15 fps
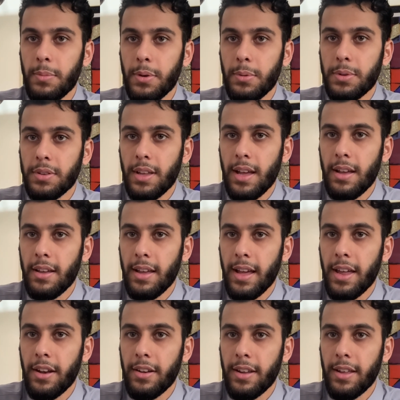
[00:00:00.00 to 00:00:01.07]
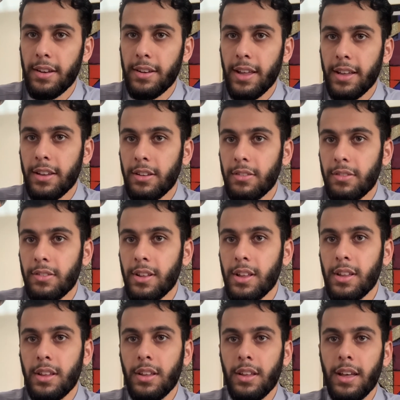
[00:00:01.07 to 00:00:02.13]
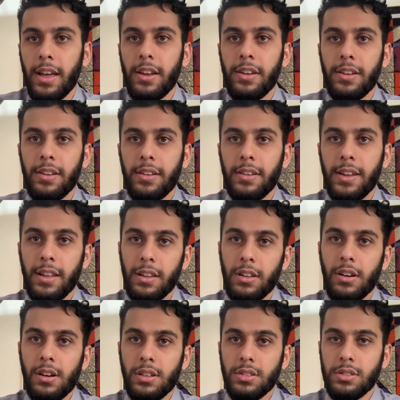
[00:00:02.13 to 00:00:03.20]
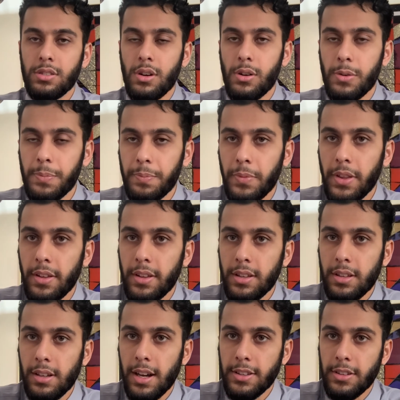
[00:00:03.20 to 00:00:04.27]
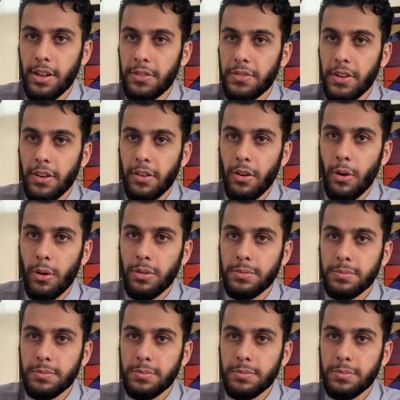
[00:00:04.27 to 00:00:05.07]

It was had a net loss. So I thought if they grow